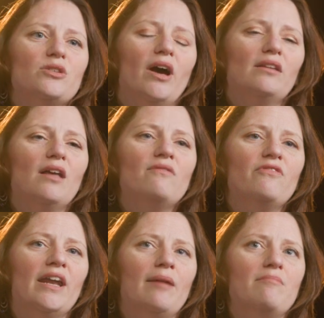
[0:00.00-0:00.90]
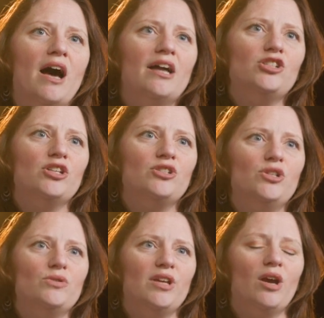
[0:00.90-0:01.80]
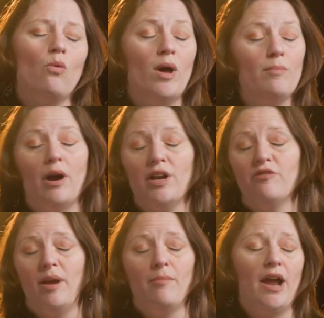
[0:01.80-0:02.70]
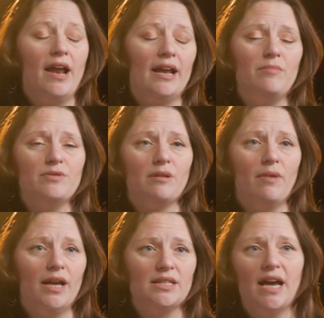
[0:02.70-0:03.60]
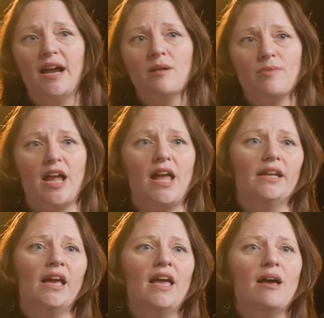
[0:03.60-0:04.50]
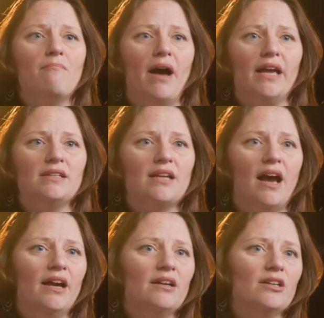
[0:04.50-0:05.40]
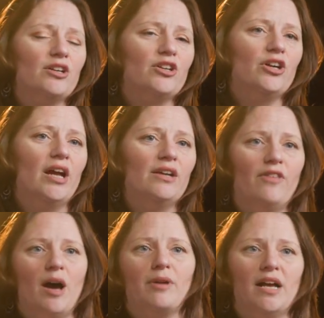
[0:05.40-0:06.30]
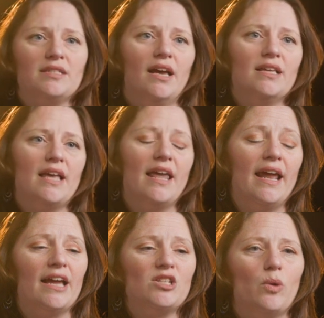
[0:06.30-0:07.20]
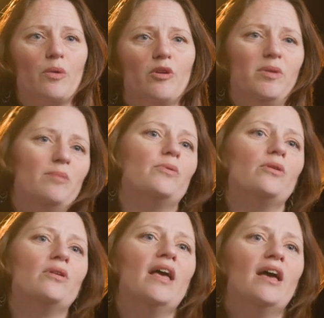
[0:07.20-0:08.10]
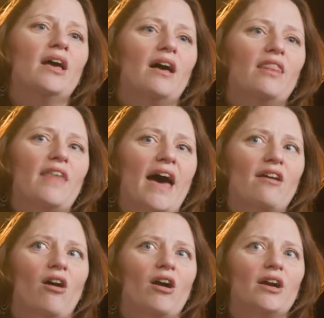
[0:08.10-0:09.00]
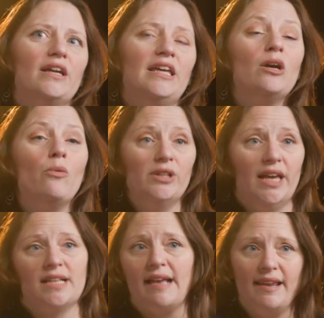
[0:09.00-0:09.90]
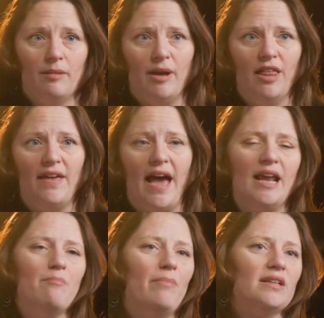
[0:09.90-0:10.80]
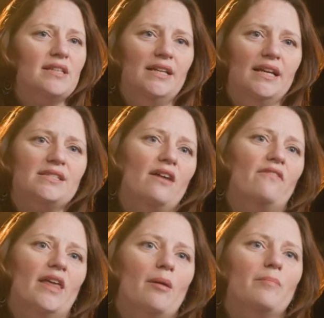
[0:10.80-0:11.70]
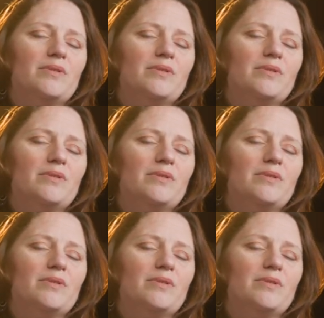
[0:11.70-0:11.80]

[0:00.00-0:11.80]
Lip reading: So I love that I'm not just using one part of my brain, I'm using my entire brain, my entire creative thought process, and I get to work with people that are equally excited about that and bounce ideas off of them.